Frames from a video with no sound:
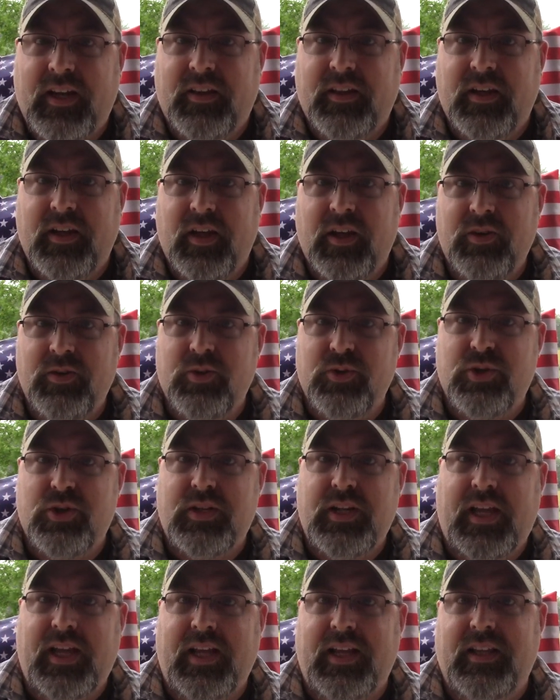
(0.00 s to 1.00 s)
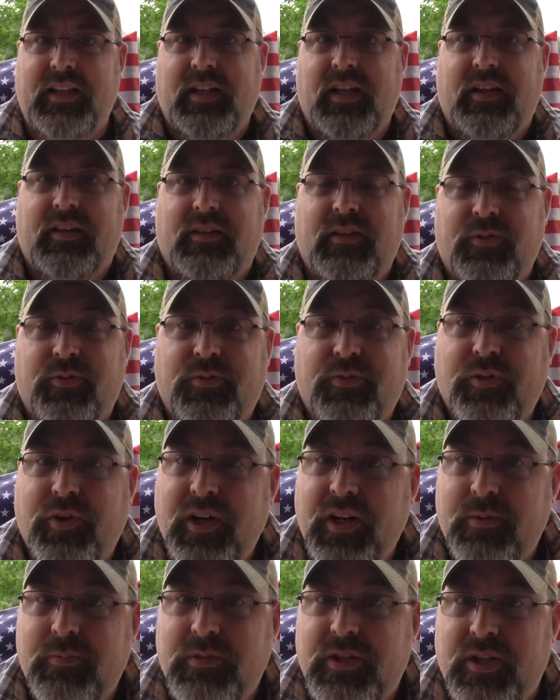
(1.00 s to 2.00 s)
and they understand that the
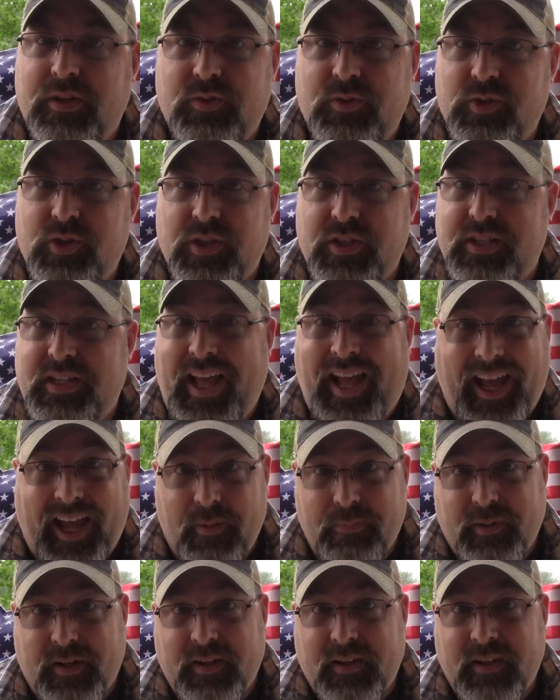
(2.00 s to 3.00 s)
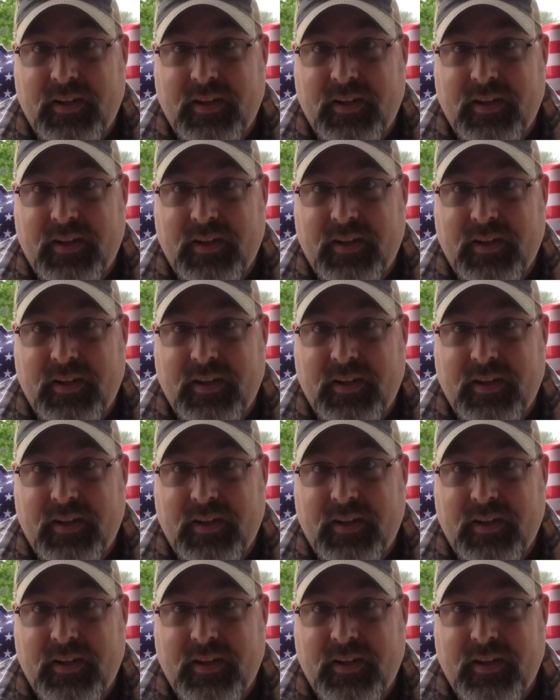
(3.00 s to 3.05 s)
freedom didn't just happen.